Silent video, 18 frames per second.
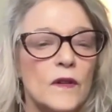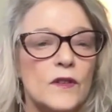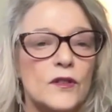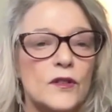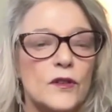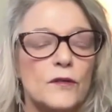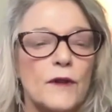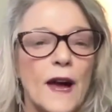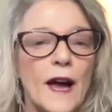
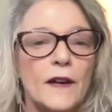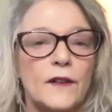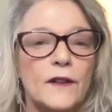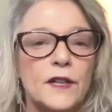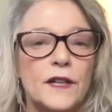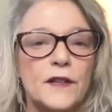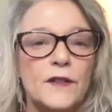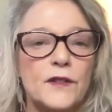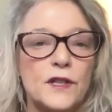
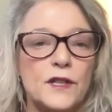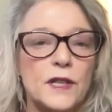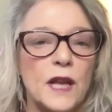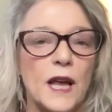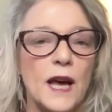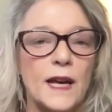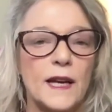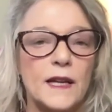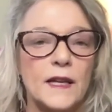Surrounded in this
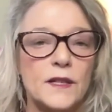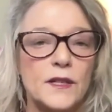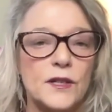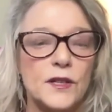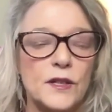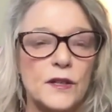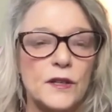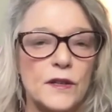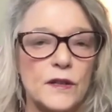
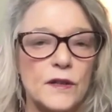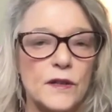light.